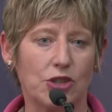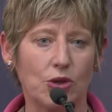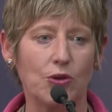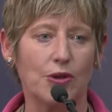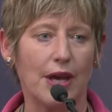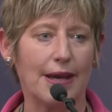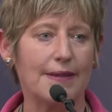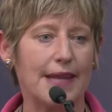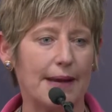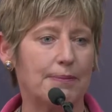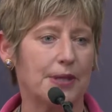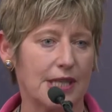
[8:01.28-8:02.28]
to
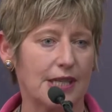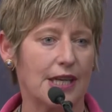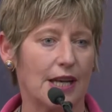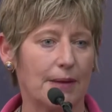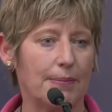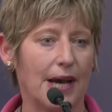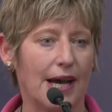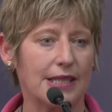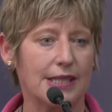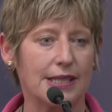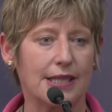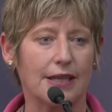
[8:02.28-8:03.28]
that particular part
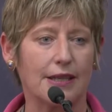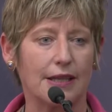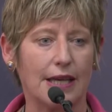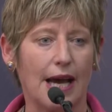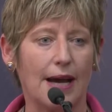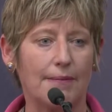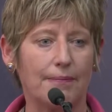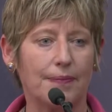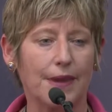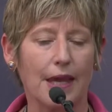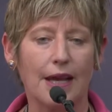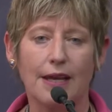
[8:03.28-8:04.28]
of
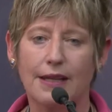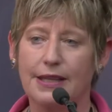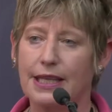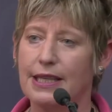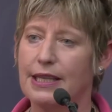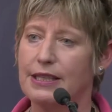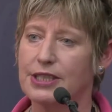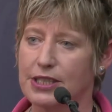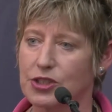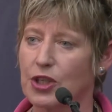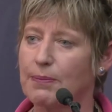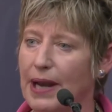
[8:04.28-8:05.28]
the
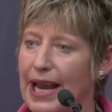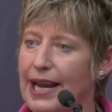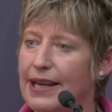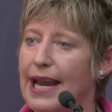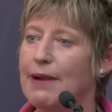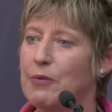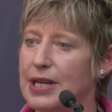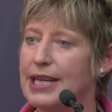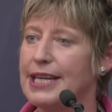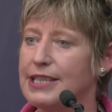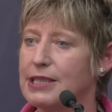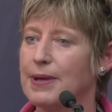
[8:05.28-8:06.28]
district plan, and we
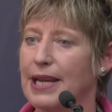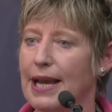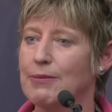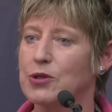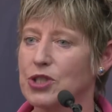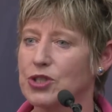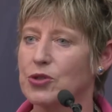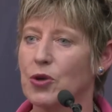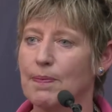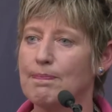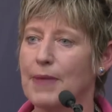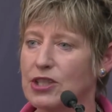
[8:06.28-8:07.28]
need to be able to do
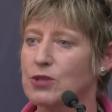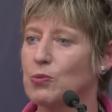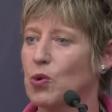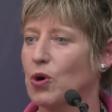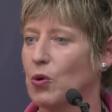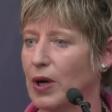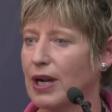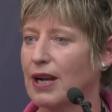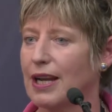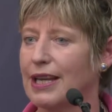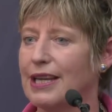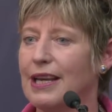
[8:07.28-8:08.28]
it much more
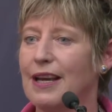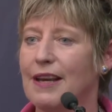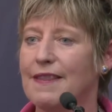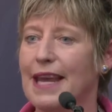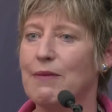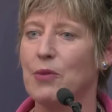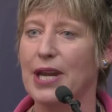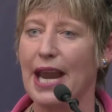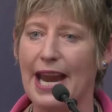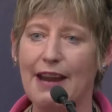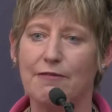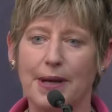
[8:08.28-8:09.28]
quickly than we
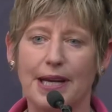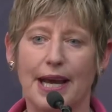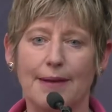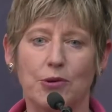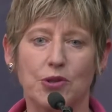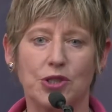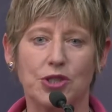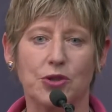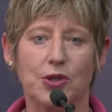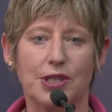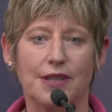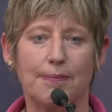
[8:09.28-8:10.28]
have been able to do
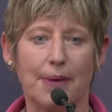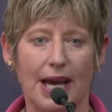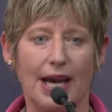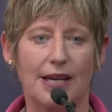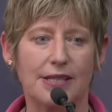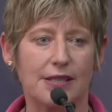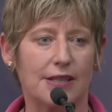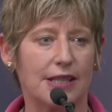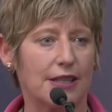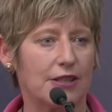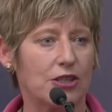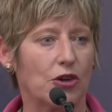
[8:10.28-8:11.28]
it in the past. I
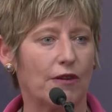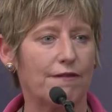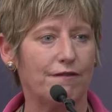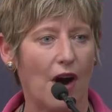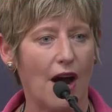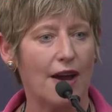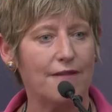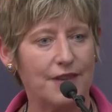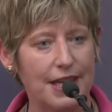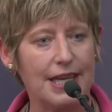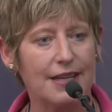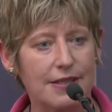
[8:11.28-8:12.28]
think it took 5
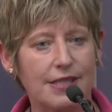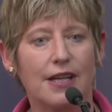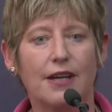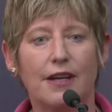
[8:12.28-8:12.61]
years